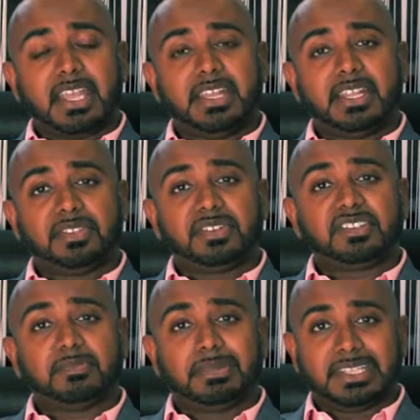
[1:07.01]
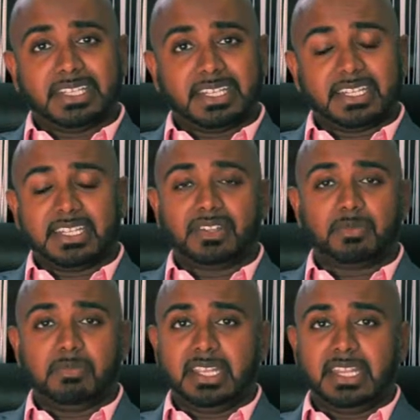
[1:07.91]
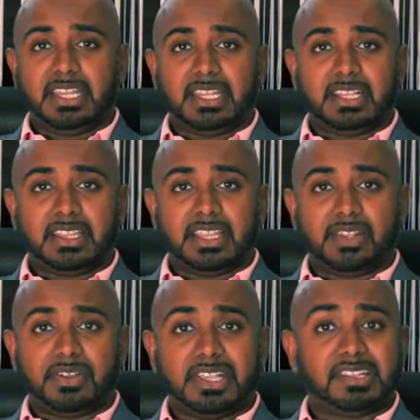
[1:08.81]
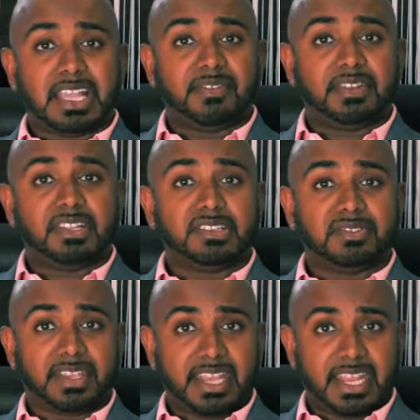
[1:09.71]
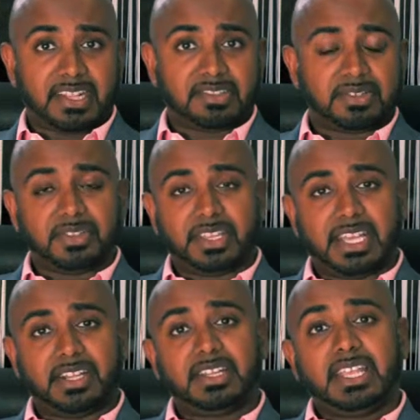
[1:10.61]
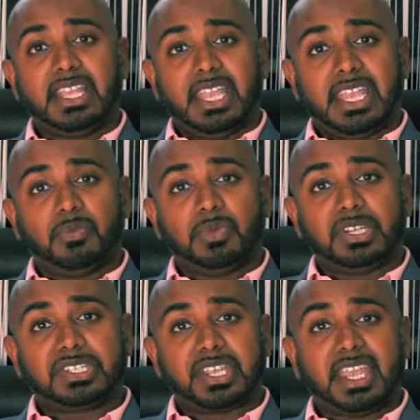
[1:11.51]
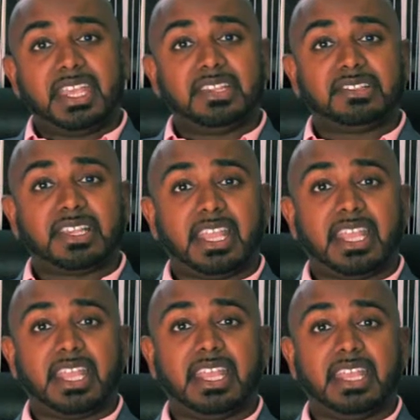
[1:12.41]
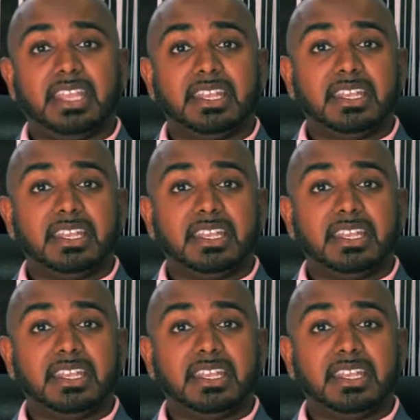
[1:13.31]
Another is malignant, meaning there is evidence of cancer there, in which case a